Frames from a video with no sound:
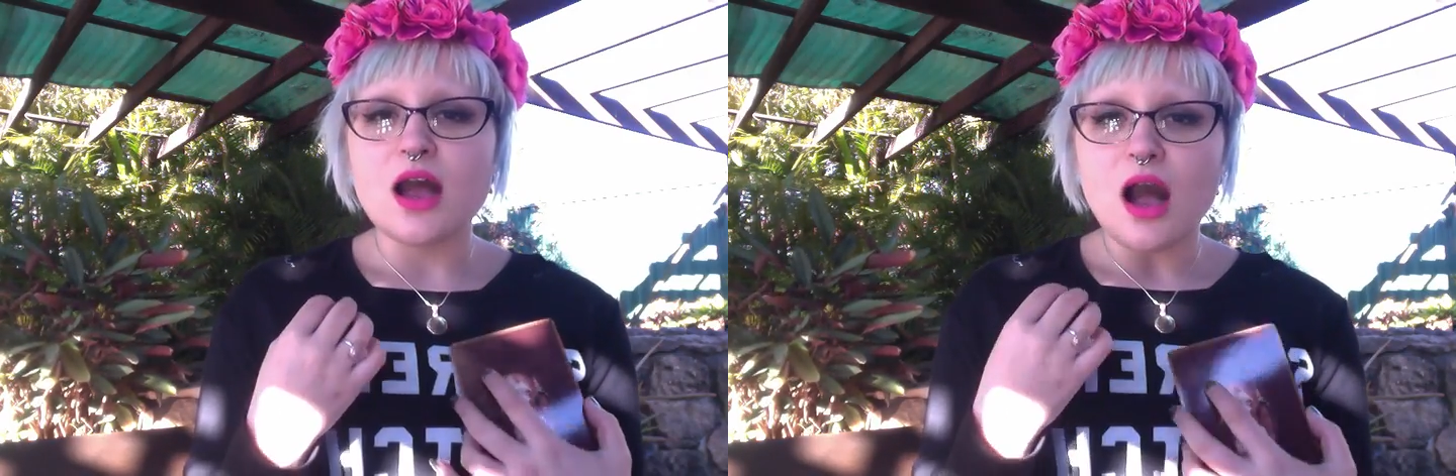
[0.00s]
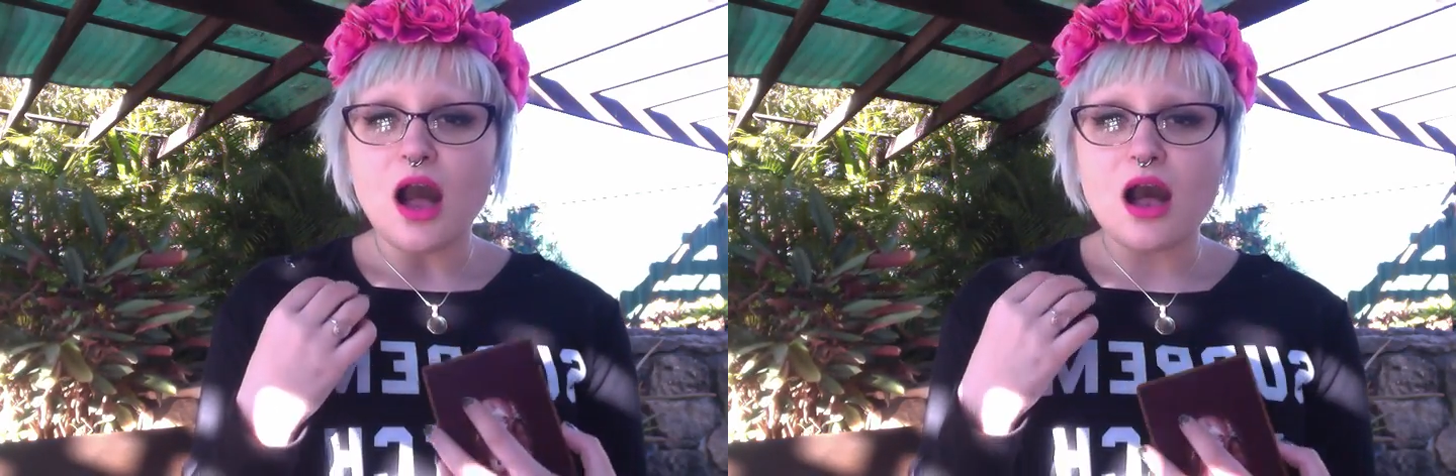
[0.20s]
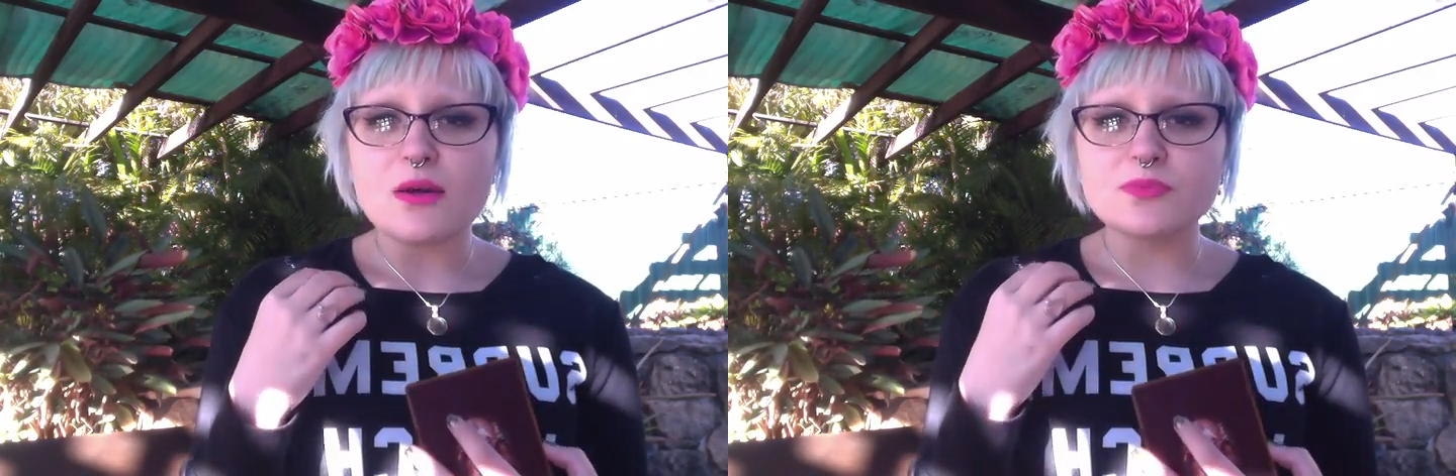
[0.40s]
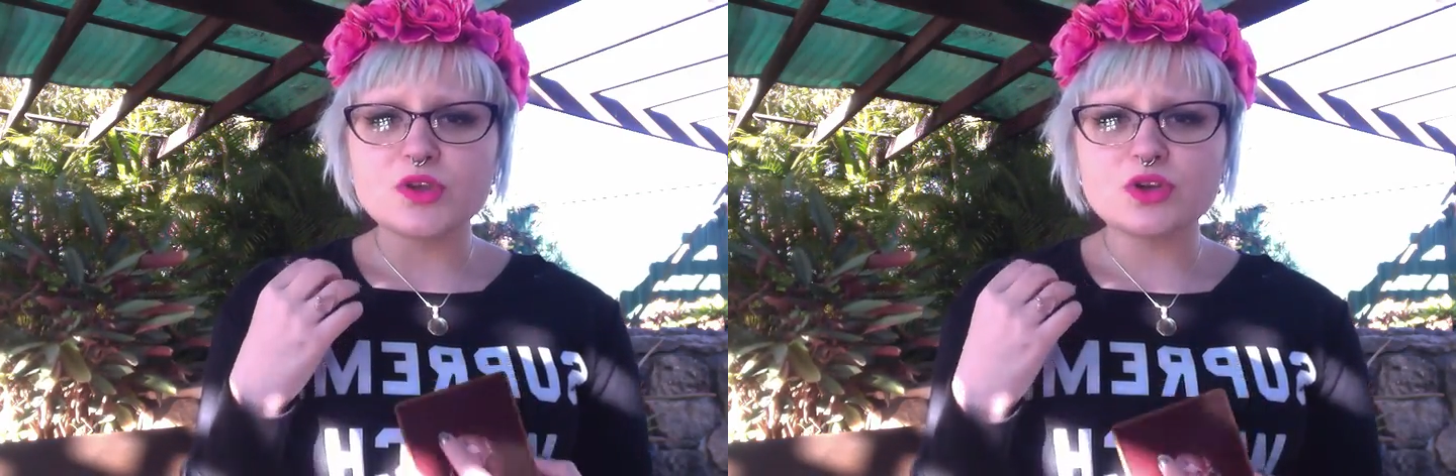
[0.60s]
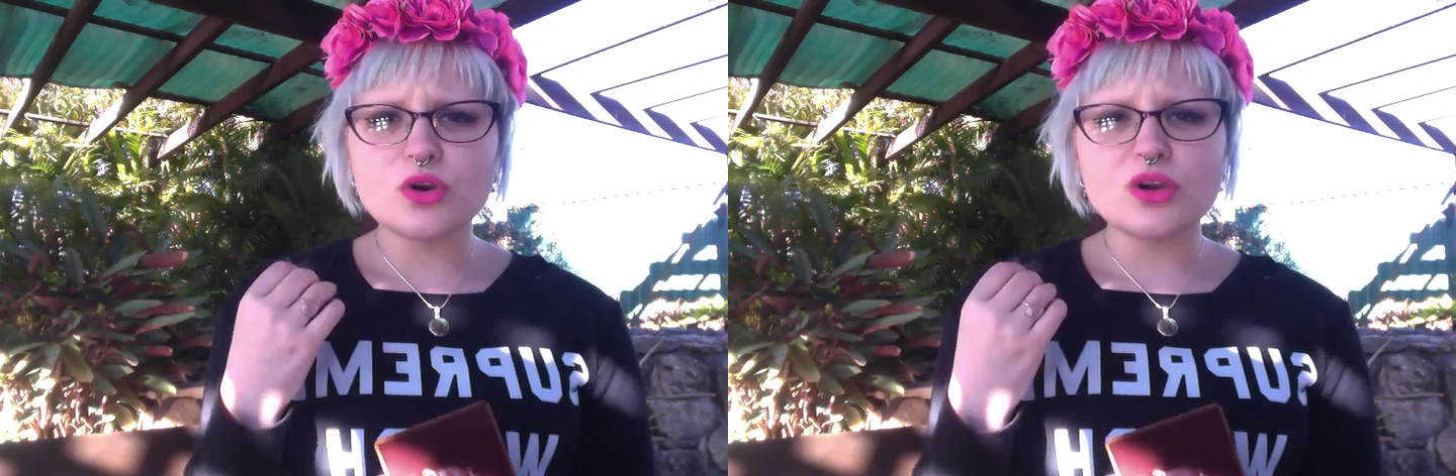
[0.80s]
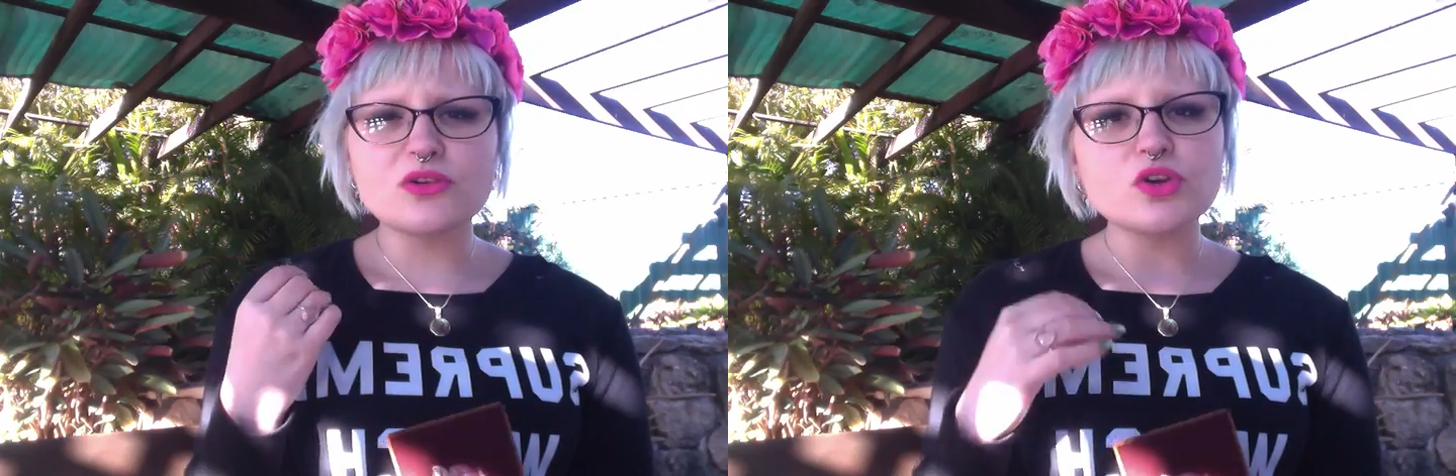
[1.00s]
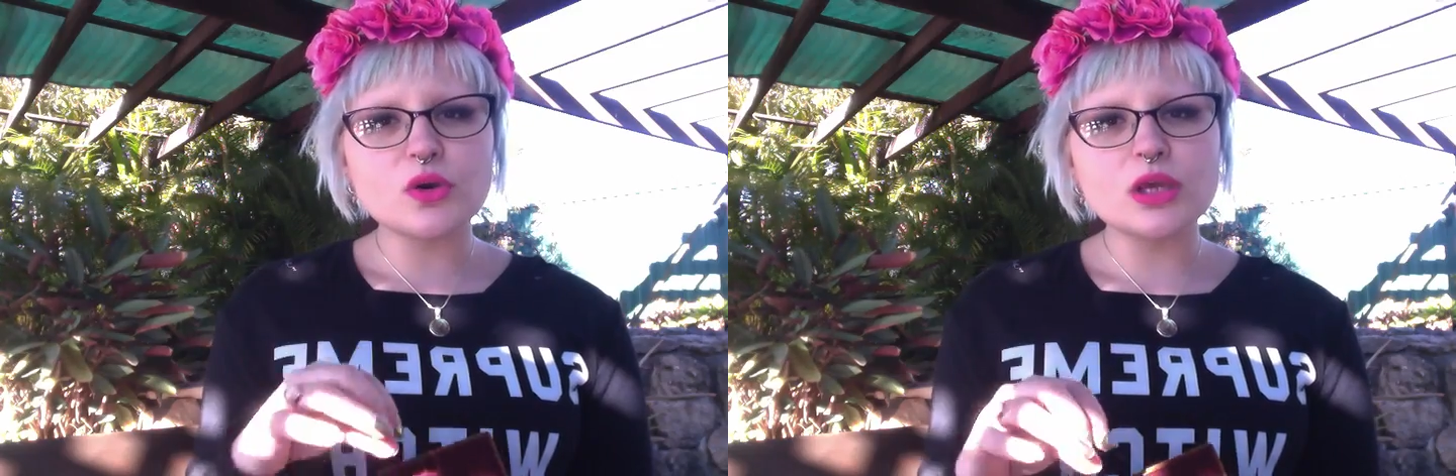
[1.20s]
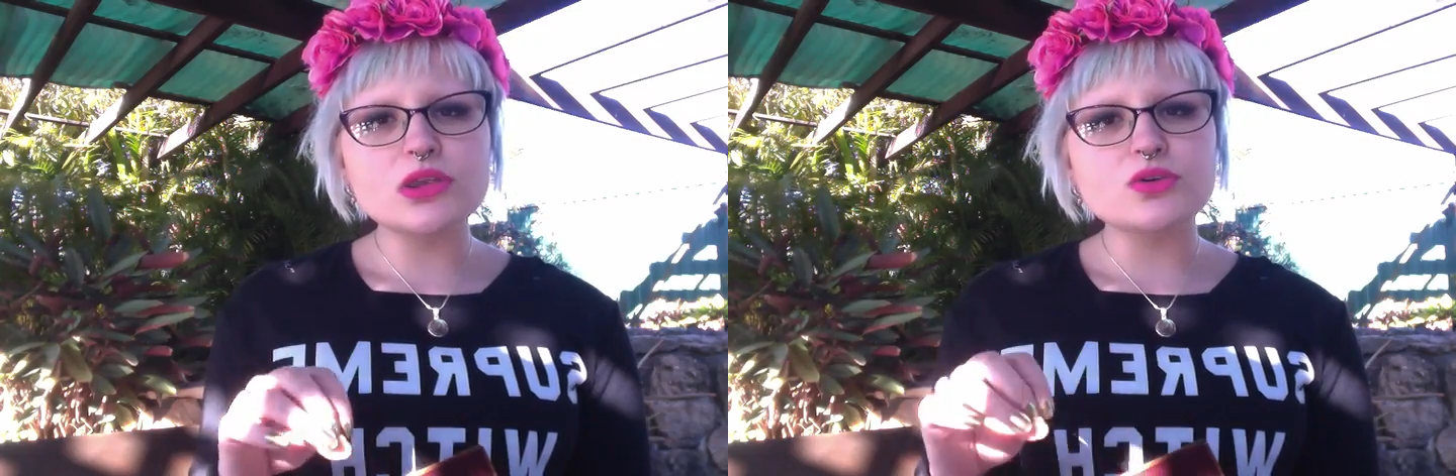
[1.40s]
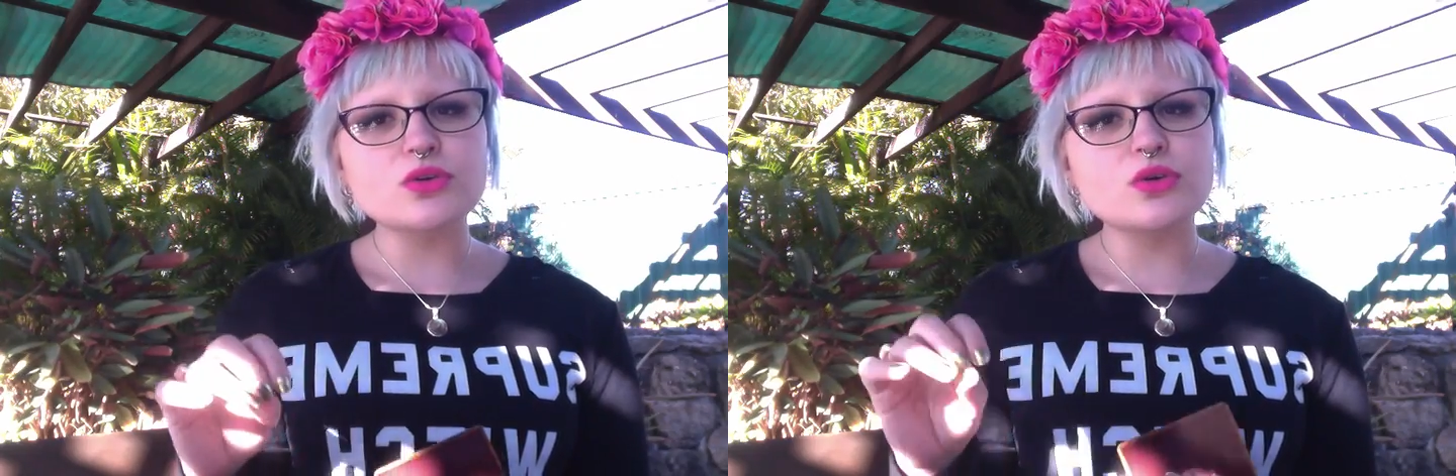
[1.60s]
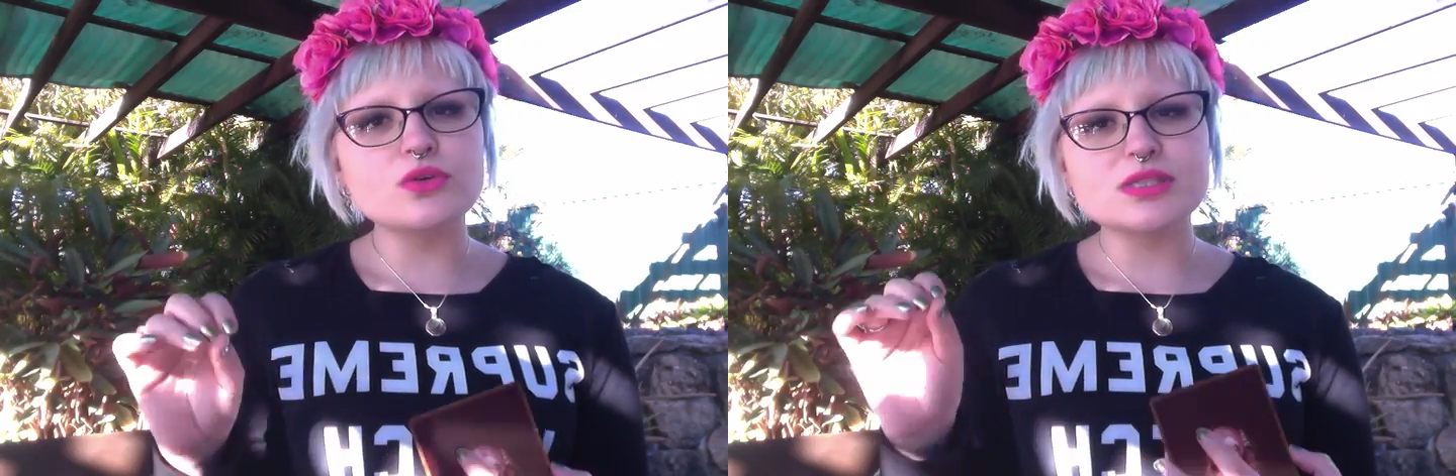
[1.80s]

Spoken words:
If you're going through